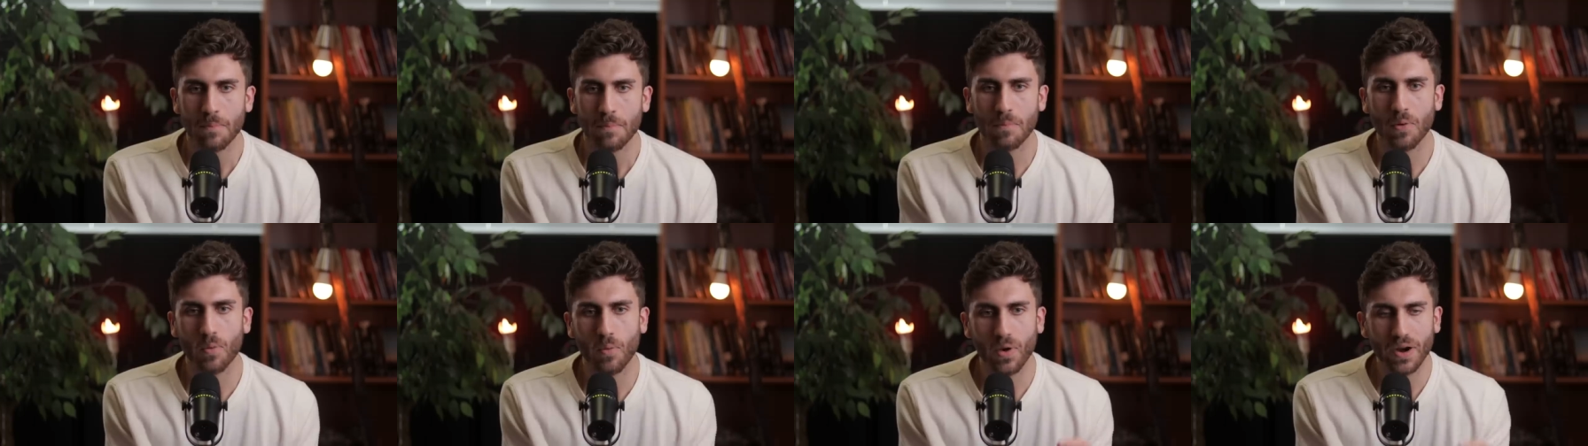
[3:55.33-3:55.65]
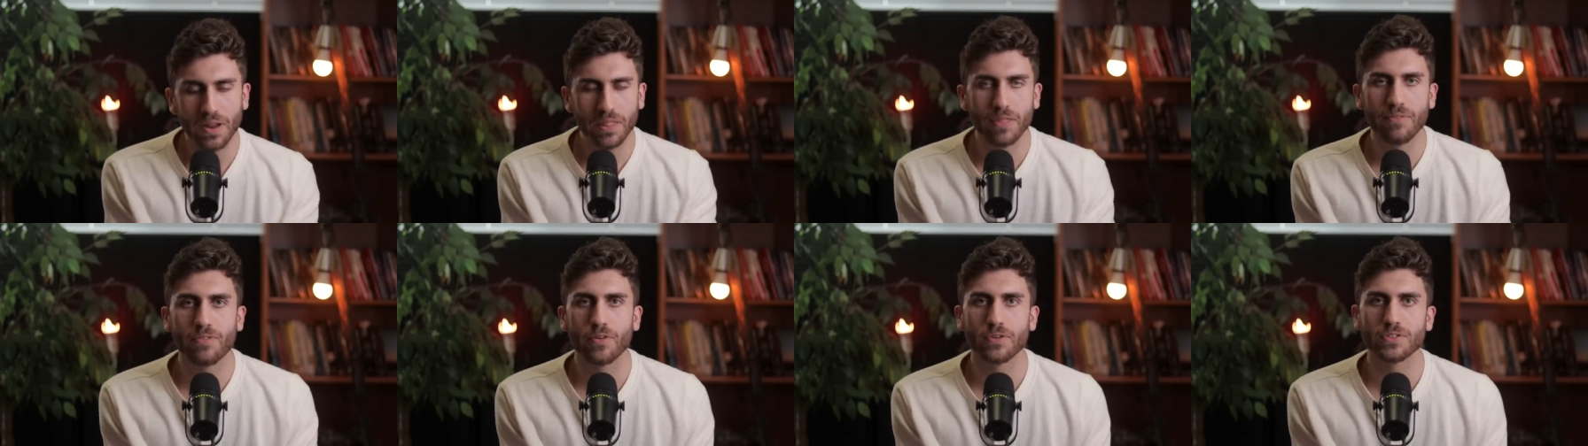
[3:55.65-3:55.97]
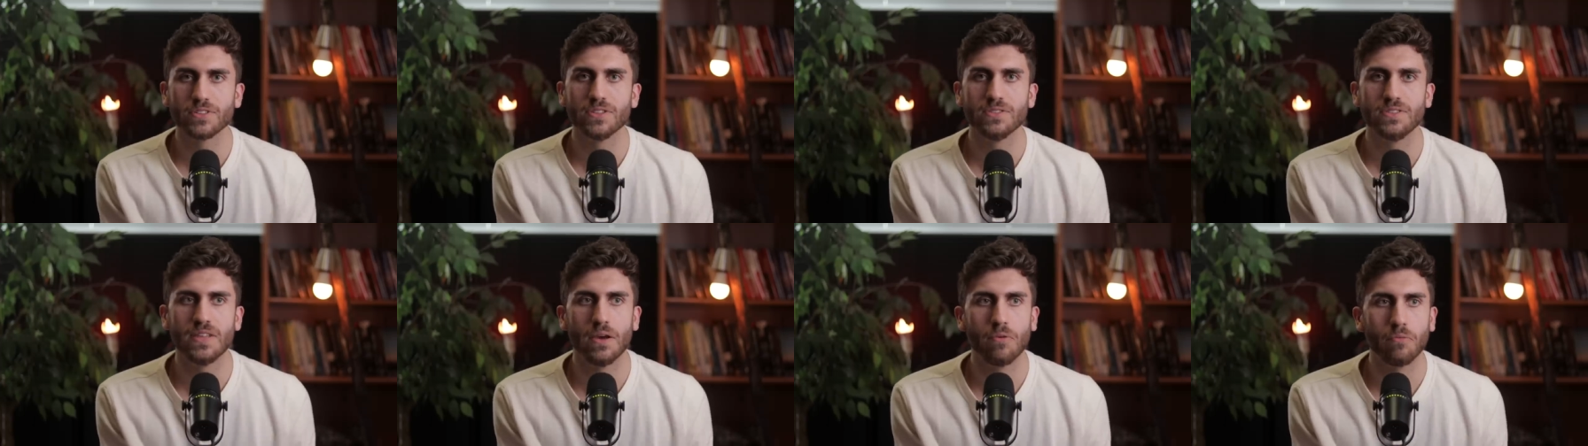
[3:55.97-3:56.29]
But one of the
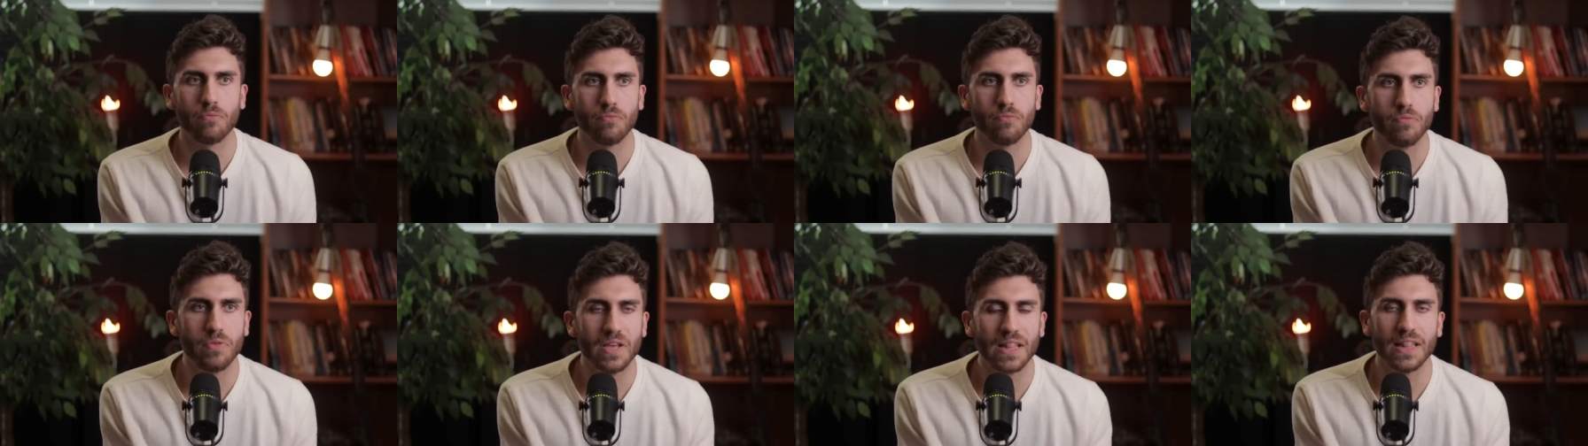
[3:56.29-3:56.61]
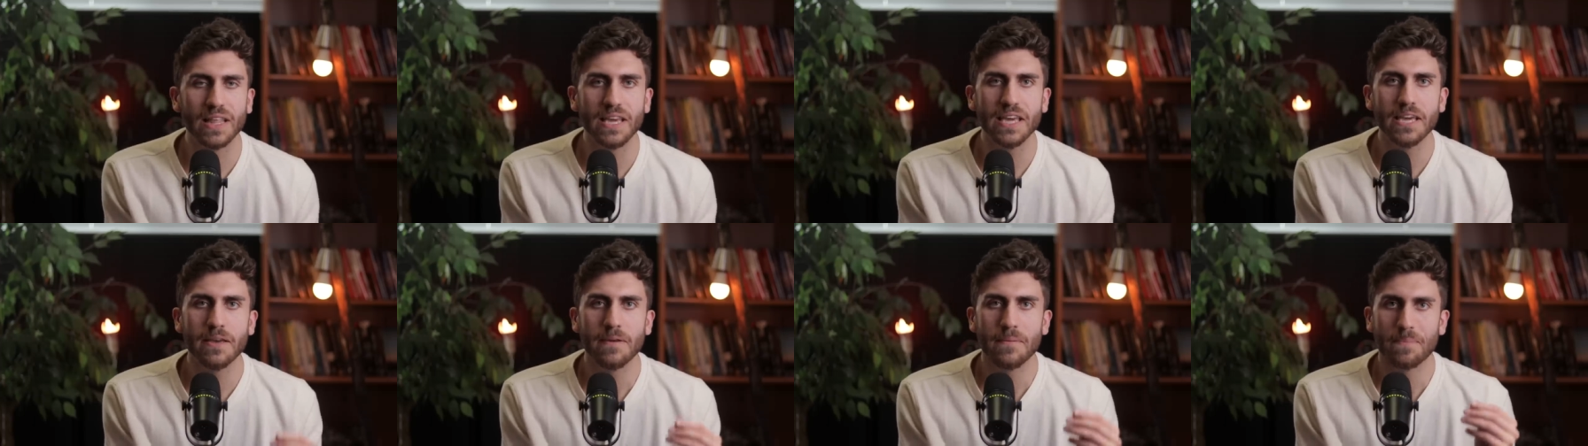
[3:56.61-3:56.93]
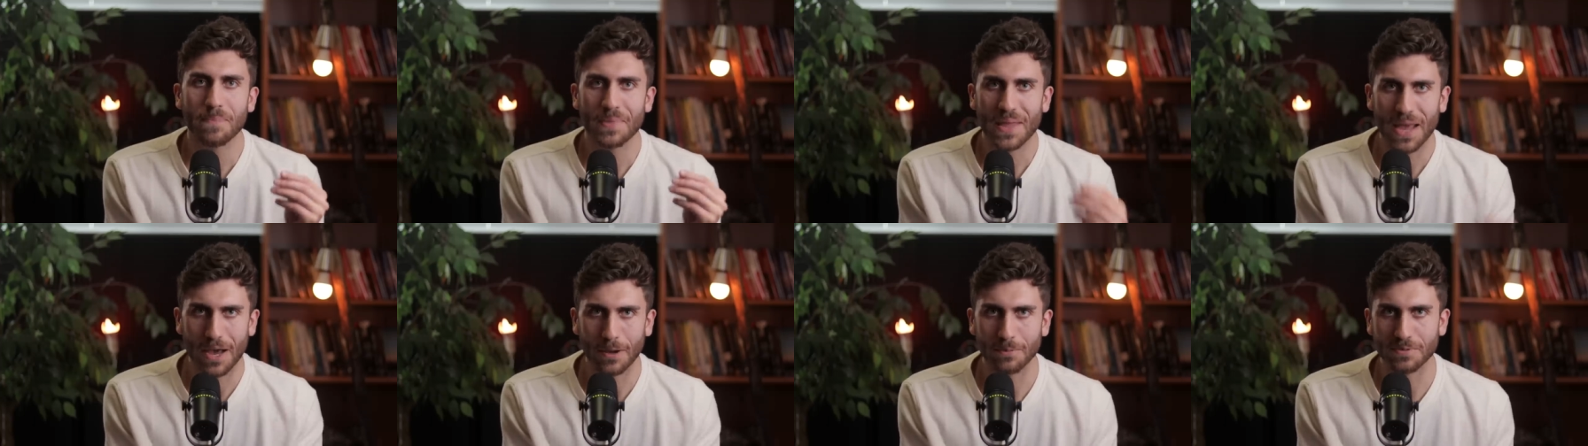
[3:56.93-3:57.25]
verses that really
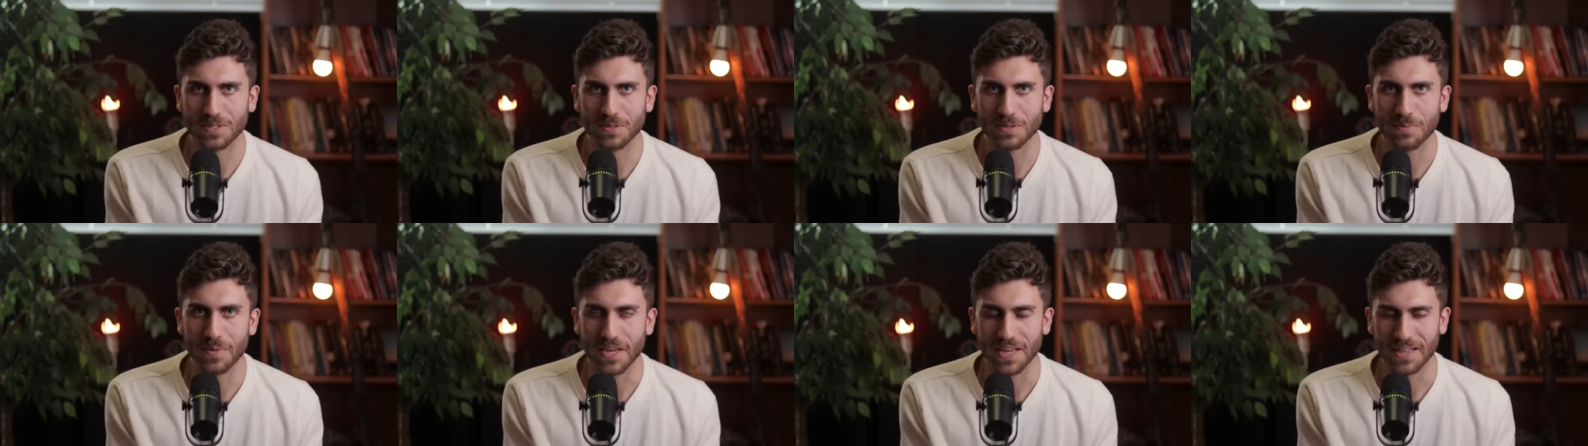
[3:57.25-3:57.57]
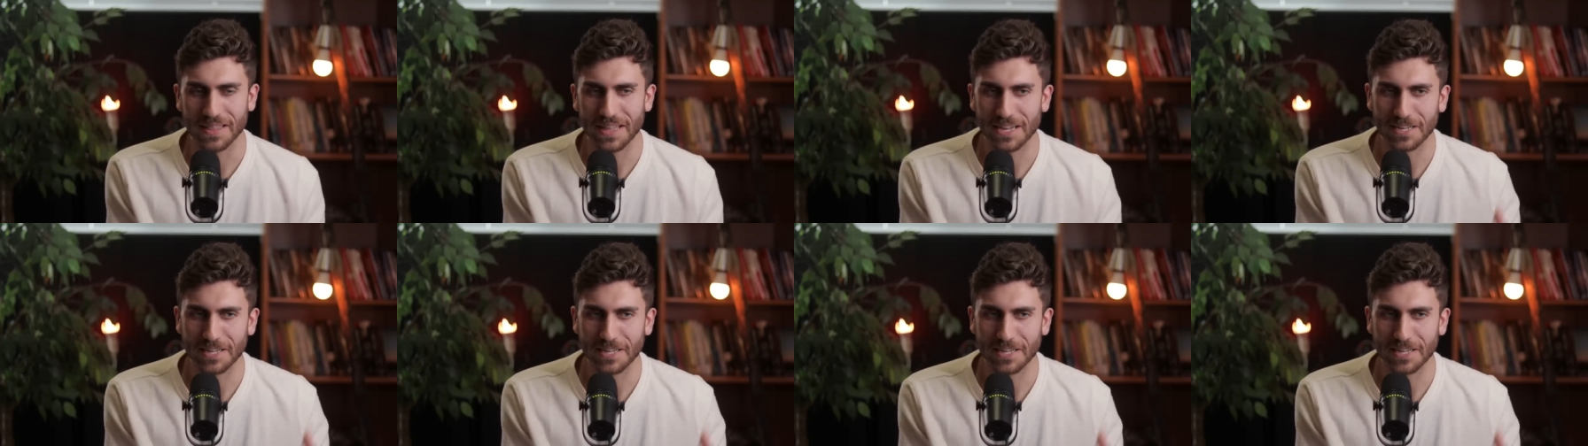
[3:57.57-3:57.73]
helps me,